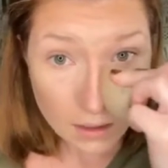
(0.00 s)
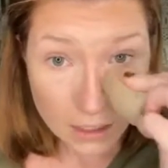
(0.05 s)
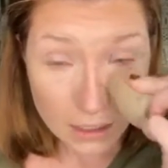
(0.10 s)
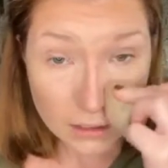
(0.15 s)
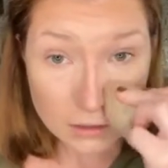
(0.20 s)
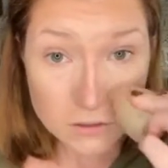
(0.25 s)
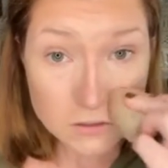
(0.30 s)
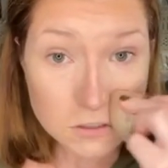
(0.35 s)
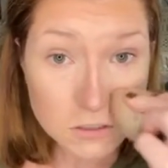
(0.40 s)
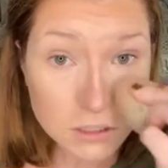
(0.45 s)

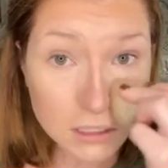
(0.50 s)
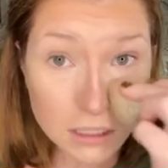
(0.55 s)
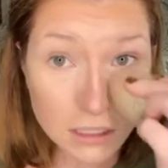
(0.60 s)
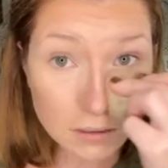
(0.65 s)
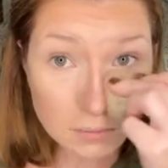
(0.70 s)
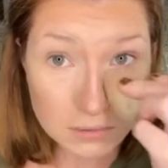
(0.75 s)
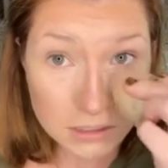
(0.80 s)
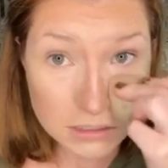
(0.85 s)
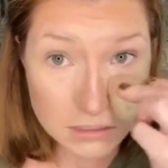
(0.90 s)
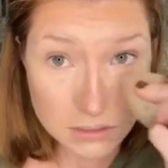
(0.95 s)
Actually,
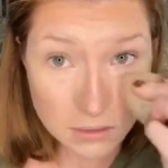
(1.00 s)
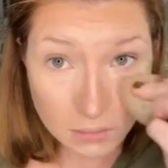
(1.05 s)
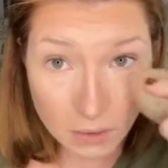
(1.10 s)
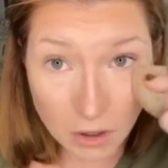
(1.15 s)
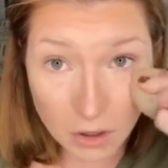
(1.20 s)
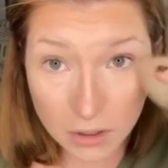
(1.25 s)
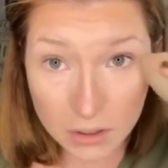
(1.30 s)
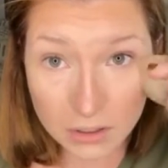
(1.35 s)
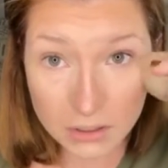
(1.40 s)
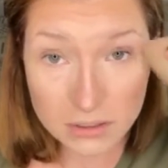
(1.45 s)
give me some
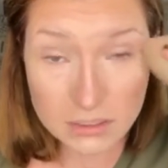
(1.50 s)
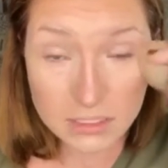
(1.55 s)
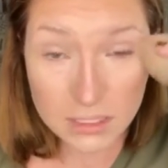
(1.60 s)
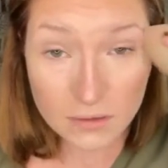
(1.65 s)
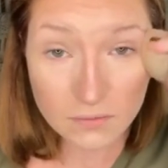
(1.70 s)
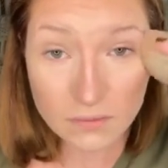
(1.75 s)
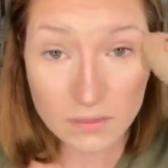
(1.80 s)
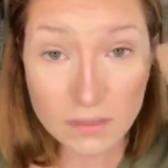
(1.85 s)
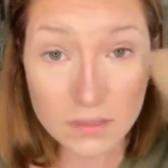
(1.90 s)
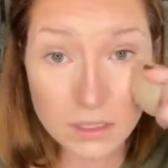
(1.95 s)
hearts
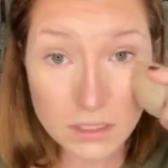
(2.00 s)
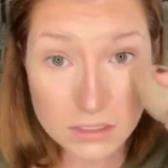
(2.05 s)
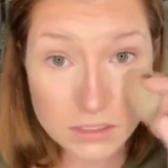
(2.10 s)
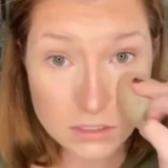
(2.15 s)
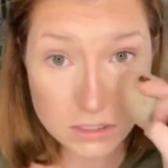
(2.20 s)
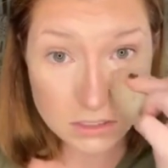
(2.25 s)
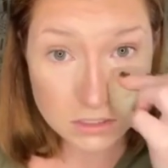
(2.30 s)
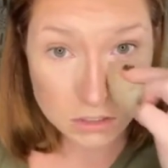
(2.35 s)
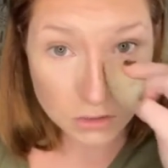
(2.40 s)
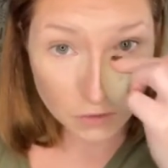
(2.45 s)
if
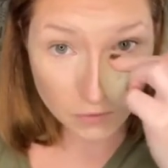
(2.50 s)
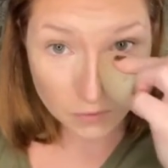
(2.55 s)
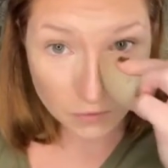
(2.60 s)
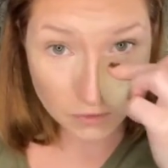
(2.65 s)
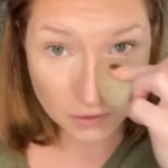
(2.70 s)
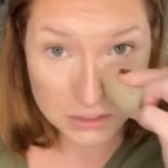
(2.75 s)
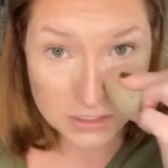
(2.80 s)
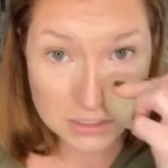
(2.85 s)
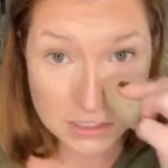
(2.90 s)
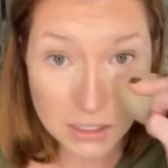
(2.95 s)
this is your
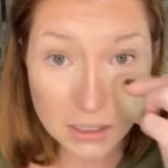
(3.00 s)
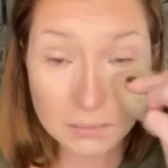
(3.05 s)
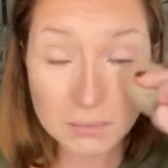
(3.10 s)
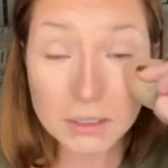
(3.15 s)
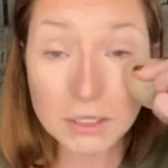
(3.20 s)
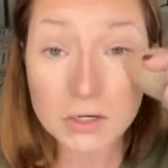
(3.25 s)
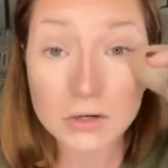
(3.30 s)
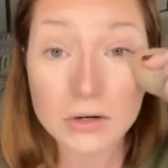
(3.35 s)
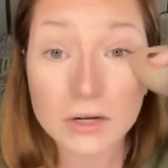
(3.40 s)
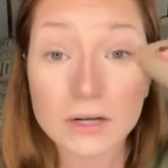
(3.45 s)
first time
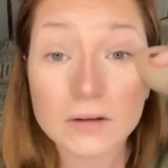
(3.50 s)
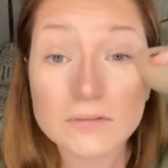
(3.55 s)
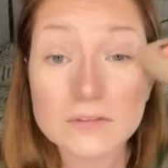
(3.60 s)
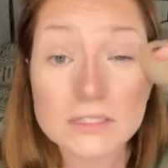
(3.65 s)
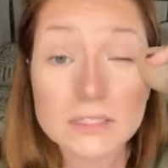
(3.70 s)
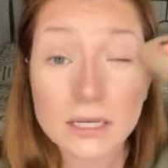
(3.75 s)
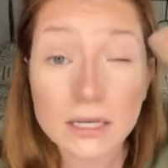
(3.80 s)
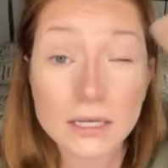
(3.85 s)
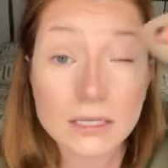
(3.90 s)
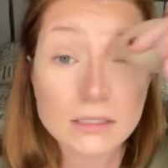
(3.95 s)
hearing of
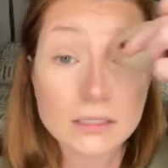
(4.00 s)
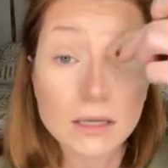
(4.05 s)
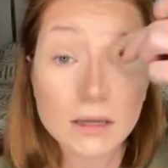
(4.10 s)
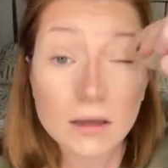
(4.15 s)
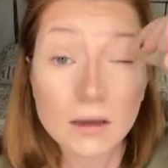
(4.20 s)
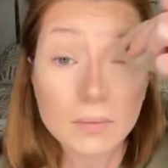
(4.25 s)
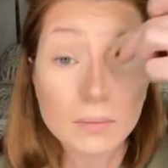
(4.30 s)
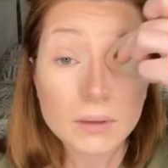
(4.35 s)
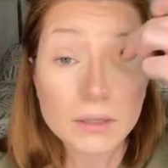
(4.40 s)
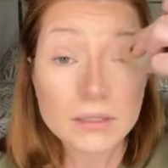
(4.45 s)
Saint,
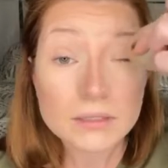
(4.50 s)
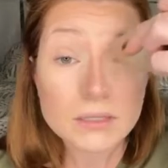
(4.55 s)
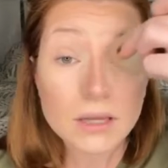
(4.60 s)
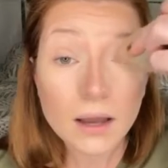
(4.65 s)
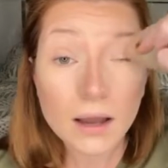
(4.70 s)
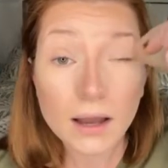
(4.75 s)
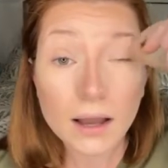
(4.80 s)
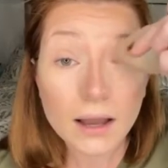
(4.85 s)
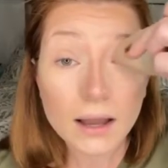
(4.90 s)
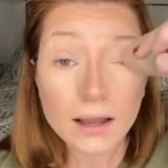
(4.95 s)
because
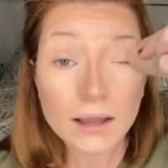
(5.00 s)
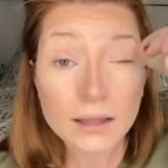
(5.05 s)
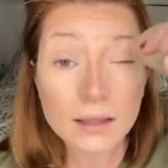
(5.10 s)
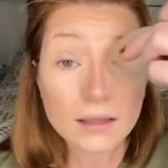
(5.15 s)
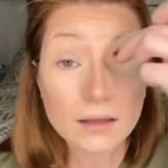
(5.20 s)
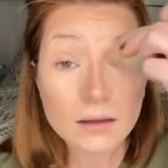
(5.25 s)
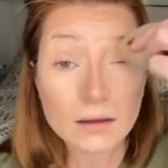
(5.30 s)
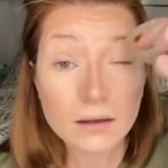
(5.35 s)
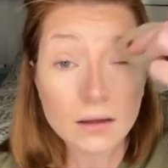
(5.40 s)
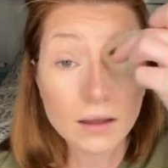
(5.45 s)

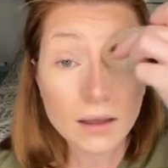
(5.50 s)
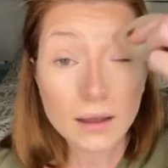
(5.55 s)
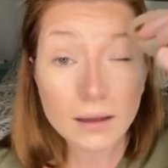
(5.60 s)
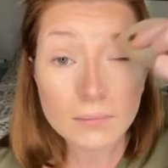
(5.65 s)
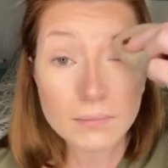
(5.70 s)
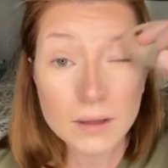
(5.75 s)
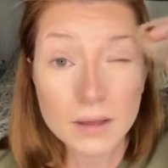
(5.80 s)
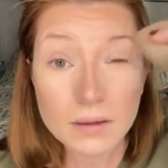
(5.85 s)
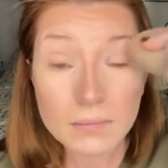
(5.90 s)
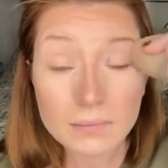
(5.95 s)
I
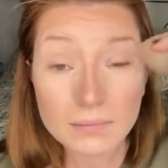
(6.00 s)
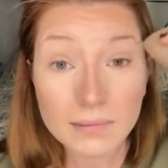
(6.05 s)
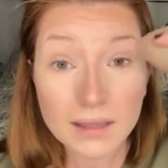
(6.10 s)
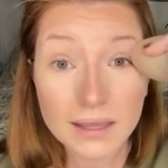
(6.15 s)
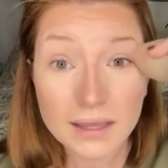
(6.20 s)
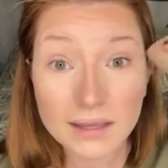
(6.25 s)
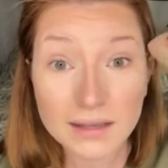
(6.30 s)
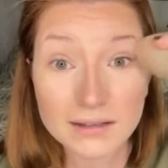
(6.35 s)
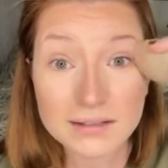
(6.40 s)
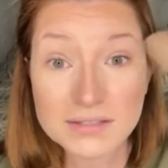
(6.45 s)
am
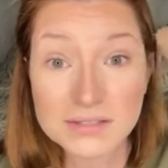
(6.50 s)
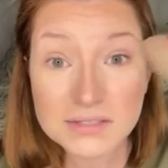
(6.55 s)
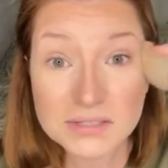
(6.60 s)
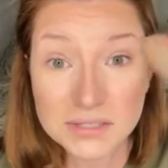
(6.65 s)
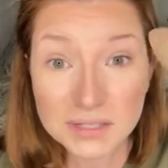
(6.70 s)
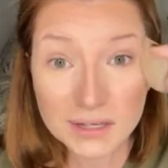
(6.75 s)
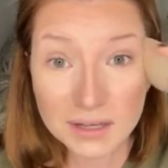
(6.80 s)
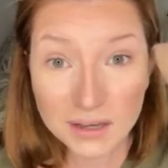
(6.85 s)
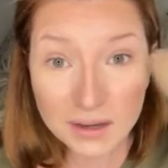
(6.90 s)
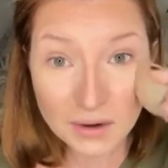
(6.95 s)

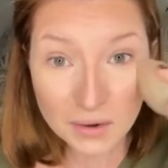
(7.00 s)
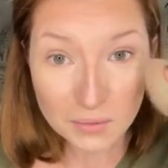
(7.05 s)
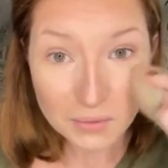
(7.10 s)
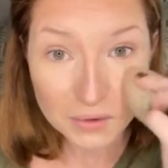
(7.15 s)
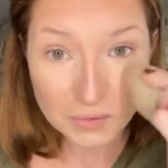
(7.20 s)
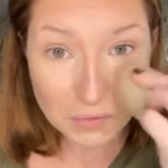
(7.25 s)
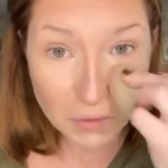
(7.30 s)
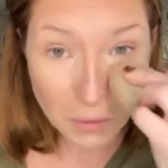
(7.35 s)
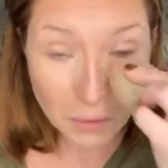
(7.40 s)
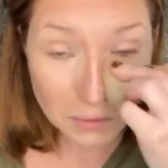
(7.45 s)
amazed.
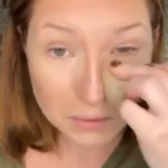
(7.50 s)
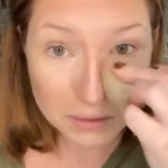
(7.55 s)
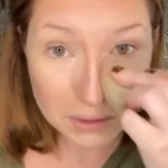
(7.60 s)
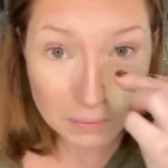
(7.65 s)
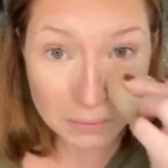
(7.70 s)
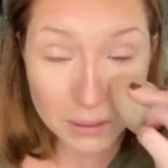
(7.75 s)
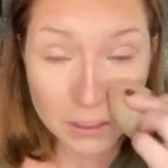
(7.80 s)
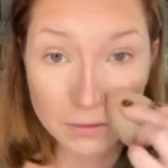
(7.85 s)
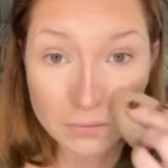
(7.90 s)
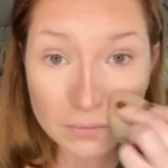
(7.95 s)
We've
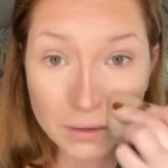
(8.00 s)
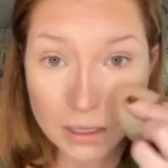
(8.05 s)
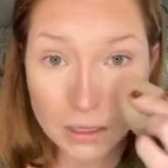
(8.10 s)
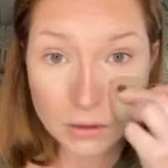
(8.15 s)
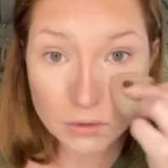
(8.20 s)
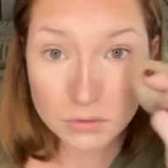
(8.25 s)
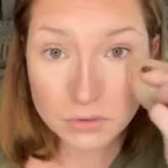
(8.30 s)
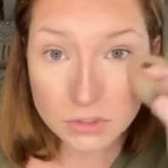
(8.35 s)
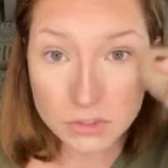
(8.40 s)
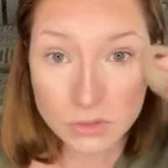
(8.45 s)
only been
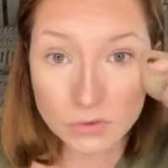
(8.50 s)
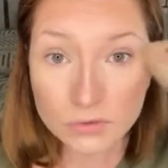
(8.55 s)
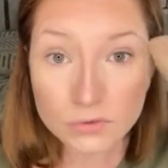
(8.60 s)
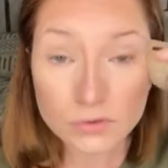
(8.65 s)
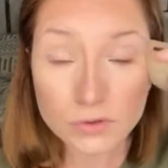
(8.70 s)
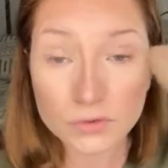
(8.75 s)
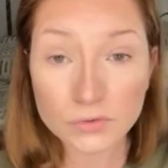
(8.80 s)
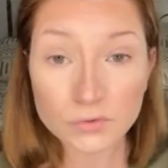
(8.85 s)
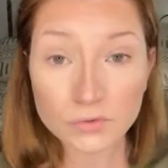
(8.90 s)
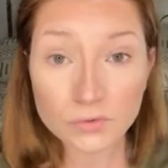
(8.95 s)
around
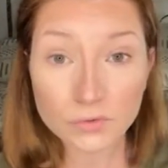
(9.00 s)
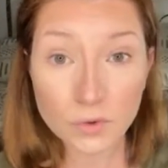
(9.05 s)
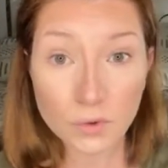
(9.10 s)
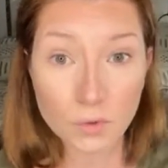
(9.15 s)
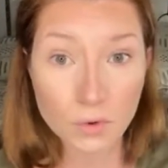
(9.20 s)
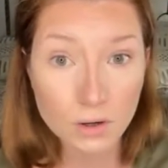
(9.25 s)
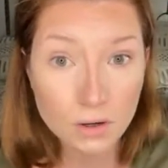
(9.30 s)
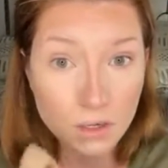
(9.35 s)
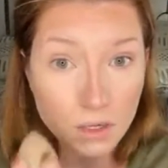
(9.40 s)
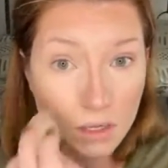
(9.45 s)
for
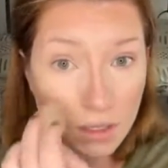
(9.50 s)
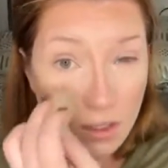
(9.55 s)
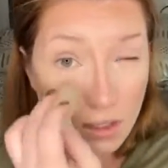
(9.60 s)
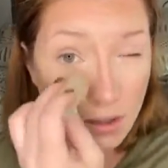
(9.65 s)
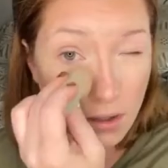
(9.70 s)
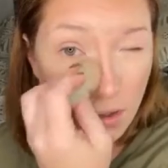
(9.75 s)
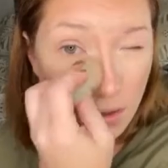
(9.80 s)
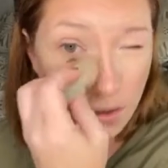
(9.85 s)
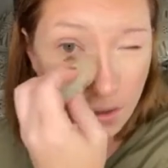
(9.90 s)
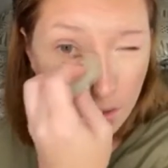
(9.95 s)

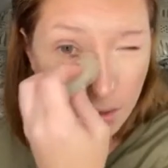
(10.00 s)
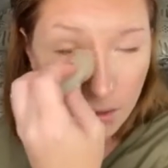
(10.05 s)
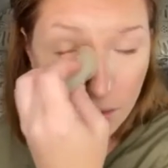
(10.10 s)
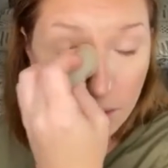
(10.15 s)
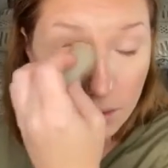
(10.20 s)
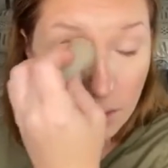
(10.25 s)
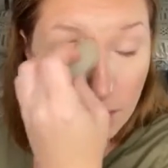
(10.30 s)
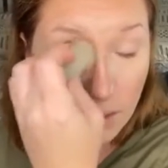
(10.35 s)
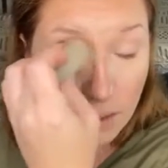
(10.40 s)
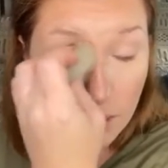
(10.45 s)

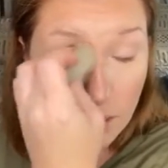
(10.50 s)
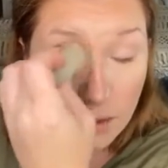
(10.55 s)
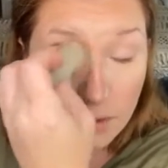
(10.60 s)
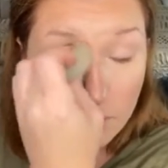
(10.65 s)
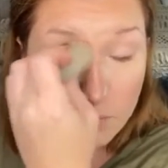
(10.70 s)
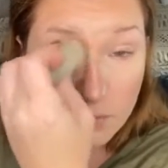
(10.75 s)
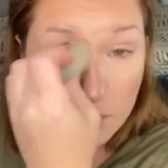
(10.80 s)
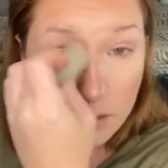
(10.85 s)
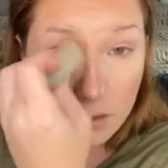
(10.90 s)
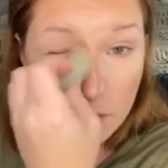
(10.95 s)

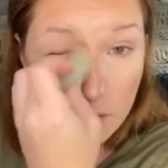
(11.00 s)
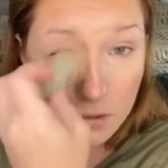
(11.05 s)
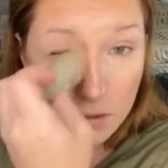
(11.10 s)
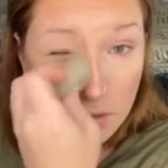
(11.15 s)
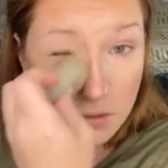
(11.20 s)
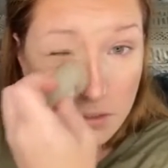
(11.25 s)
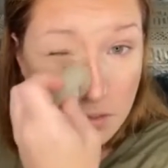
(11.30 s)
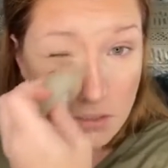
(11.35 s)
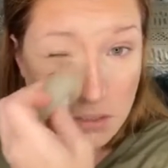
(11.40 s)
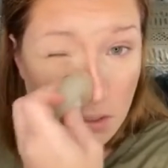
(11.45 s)
4.5
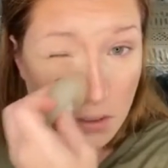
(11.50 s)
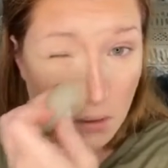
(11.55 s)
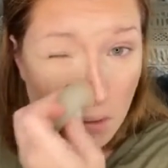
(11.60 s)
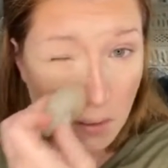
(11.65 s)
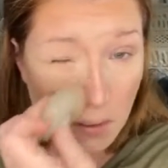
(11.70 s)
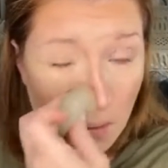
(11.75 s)
years.